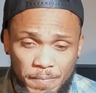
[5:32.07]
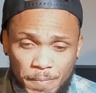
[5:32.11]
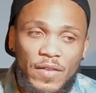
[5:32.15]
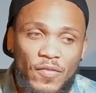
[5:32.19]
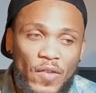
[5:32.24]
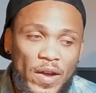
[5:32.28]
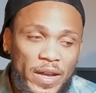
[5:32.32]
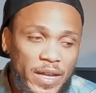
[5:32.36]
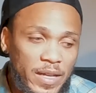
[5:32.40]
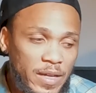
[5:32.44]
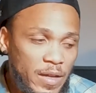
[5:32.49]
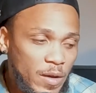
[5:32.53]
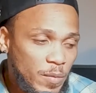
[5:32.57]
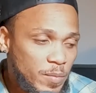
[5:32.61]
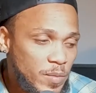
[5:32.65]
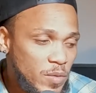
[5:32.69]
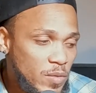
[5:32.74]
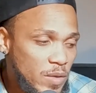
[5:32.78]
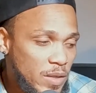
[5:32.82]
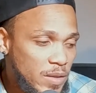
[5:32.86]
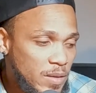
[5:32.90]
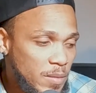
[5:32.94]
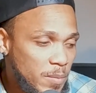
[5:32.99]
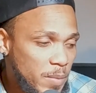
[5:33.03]
If I can help
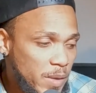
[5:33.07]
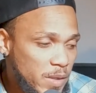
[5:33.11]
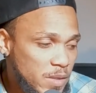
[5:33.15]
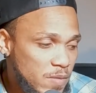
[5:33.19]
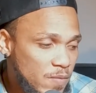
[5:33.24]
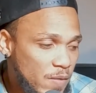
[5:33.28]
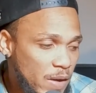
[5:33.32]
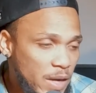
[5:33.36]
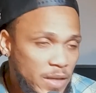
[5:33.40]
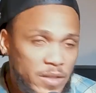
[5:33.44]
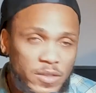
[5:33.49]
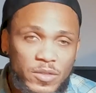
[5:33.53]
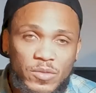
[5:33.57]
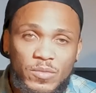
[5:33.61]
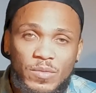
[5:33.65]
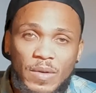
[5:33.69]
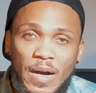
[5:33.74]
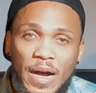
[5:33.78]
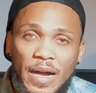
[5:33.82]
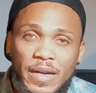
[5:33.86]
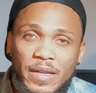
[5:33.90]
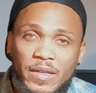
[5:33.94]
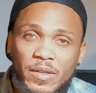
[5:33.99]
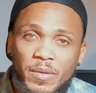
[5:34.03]
you get the best
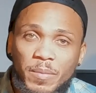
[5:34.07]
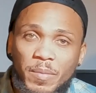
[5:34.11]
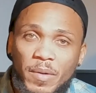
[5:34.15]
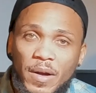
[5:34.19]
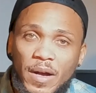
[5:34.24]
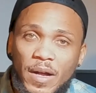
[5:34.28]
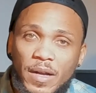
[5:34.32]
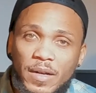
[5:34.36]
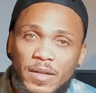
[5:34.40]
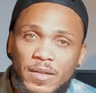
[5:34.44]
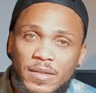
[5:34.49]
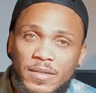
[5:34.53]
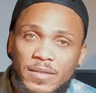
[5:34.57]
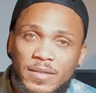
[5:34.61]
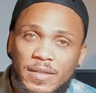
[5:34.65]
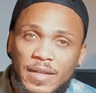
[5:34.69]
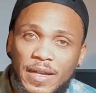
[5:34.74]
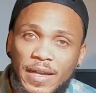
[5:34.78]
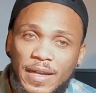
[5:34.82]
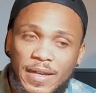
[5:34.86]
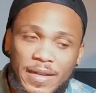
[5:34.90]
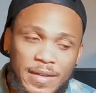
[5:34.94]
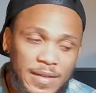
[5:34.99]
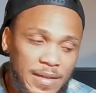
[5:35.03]
value out of your product
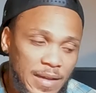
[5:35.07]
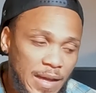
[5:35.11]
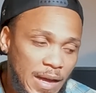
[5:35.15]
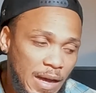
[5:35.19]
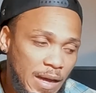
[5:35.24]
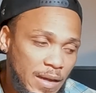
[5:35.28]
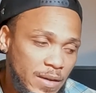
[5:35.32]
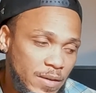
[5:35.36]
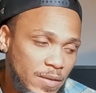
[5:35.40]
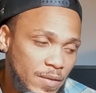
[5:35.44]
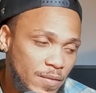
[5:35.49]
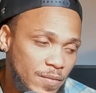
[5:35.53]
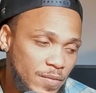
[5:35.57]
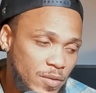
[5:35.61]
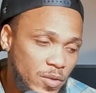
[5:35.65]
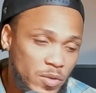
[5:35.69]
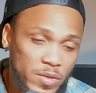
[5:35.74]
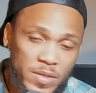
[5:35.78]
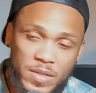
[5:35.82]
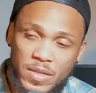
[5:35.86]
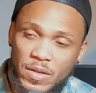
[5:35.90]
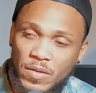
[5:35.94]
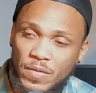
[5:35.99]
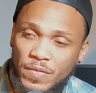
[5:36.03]
and out of
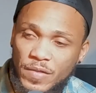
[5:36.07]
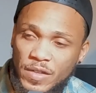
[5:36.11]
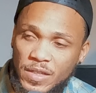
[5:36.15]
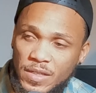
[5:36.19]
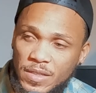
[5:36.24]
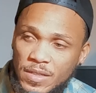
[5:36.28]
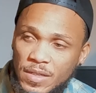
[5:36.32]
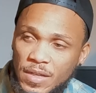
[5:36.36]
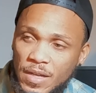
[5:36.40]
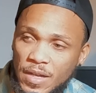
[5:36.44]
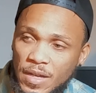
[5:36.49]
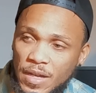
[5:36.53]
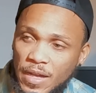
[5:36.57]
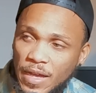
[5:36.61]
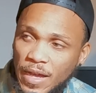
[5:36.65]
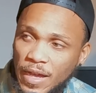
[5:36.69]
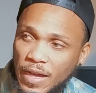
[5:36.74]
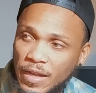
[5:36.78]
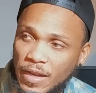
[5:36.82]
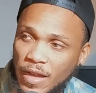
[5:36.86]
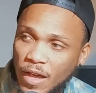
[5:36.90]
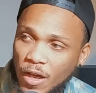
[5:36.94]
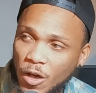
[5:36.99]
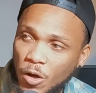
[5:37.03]
your service
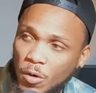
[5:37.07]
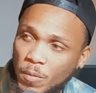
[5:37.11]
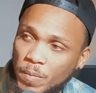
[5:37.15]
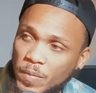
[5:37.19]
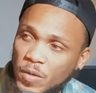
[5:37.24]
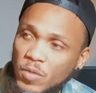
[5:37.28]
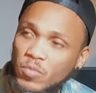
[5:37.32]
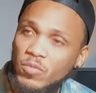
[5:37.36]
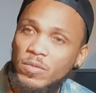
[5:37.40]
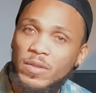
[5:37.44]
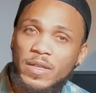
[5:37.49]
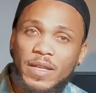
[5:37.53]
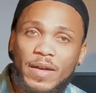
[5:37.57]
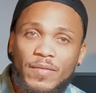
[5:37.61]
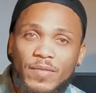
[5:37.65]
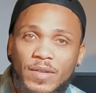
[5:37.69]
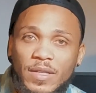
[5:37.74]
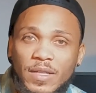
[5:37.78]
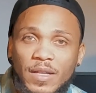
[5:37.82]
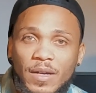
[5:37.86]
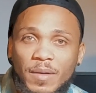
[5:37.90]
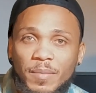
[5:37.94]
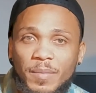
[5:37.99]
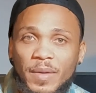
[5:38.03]
and help you
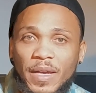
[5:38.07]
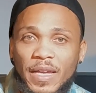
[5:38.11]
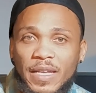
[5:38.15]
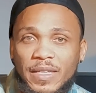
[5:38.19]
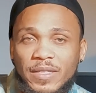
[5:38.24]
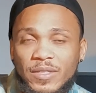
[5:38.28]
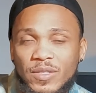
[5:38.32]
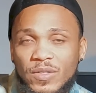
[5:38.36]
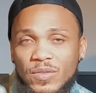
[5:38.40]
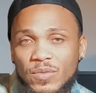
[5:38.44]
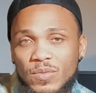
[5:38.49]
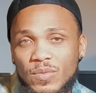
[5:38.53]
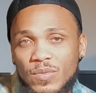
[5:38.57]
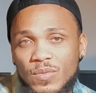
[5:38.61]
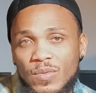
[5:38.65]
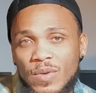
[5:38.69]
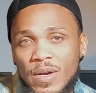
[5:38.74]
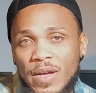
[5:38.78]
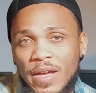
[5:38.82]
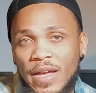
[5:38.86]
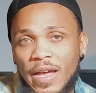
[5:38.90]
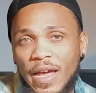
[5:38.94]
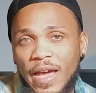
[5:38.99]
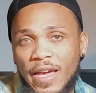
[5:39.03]
level up
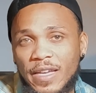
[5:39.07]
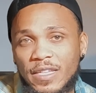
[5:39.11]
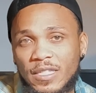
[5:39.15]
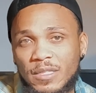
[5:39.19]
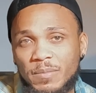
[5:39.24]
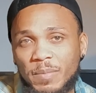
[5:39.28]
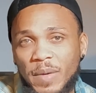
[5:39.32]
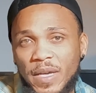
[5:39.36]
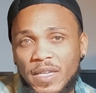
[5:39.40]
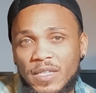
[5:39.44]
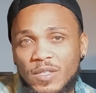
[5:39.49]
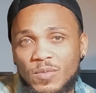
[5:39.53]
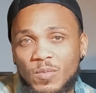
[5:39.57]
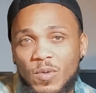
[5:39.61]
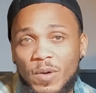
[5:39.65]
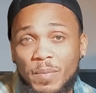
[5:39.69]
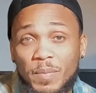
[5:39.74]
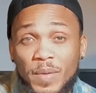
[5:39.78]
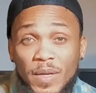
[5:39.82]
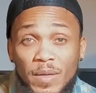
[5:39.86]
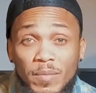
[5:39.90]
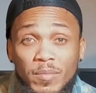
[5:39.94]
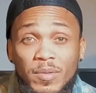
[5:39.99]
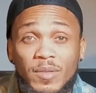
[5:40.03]
into a space where
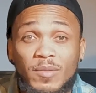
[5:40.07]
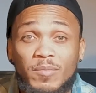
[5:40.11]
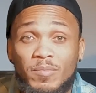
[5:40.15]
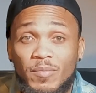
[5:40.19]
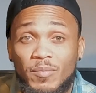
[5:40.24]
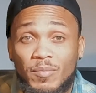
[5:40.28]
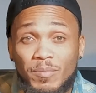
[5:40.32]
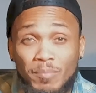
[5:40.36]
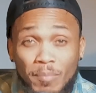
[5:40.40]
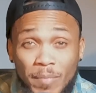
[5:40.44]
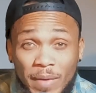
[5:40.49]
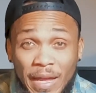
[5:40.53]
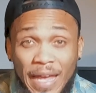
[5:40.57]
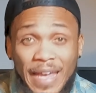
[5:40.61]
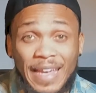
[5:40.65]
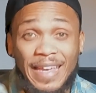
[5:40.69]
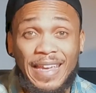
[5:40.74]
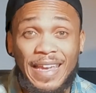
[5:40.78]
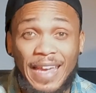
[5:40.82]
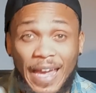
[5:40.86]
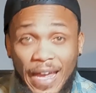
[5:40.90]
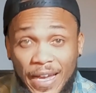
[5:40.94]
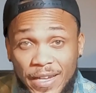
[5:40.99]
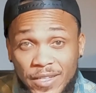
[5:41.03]
people
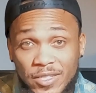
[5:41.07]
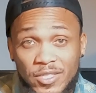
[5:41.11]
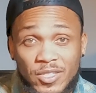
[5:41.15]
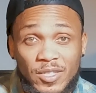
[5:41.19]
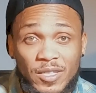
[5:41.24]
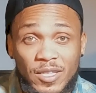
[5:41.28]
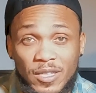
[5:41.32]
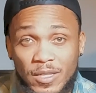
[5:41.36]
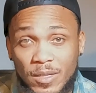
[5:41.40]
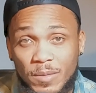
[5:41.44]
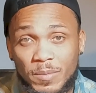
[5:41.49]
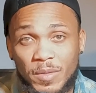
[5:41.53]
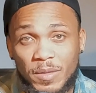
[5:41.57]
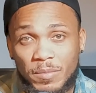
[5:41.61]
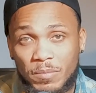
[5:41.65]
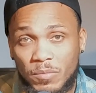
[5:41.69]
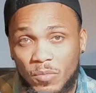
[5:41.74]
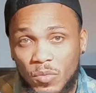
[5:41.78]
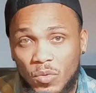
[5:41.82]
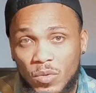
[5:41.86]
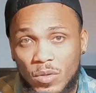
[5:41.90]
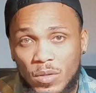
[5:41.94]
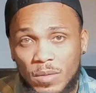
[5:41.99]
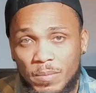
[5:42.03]
engage a little bit
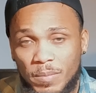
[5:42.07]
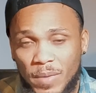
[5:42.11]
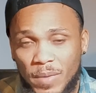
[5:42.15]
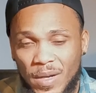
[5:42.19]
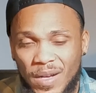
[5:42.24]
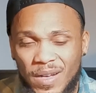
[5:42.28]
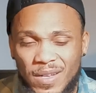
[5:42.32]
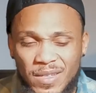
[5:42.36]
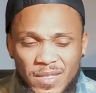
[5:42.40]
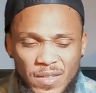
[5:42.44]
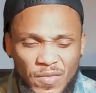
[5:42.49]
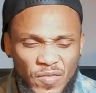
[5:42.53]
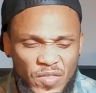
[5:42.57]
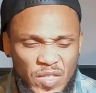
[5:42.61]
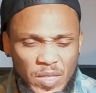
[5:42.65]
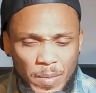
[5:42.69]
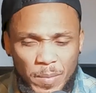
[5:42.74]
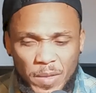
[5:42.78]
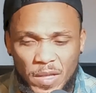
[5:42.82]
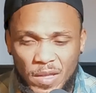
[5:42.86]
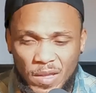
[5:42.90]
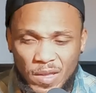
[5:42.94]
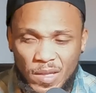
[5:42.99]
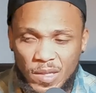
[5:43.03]
more because of
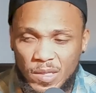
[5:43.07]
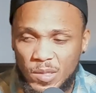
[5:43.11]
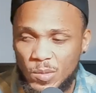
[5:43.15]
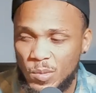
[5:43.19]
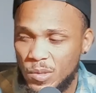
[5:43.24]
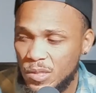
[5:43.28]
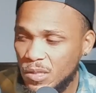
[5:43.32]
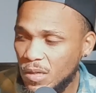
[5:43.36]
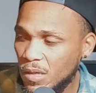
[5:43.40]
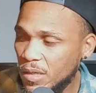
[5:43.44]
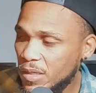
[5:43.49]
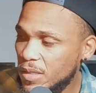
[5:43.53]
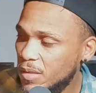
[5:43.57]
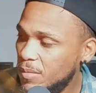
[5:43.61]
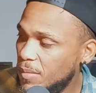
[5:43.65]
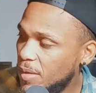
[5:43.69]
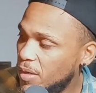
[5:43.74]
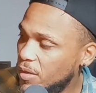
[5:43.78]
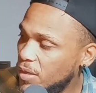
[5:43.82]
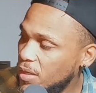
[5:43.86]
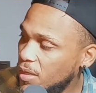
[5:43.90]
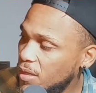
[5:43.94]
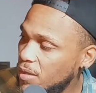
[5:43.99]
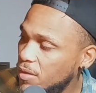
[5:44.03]
some of the things we're talking
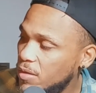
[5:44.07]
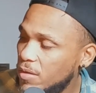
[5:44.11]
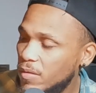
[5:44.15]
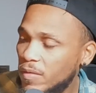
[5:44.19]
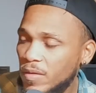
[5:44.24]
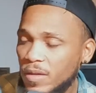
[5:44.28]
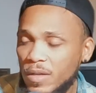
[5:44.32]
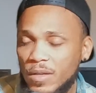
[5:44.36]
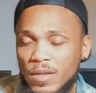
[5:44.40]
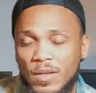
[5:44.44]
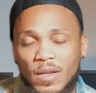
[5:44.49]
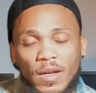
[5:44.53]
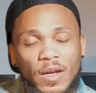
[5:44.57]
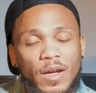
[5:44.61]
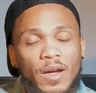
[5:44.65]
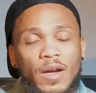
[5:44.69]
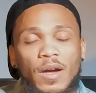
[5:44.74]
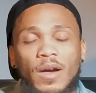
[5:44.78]
about here, then